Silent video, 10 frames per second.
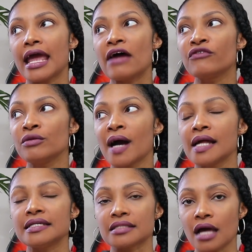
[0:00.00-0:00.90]

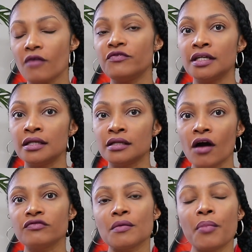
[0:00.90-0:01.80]
everybody is confident
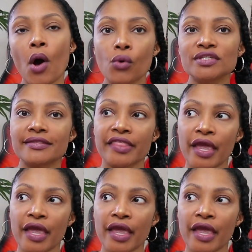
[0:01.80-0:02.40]
enough to post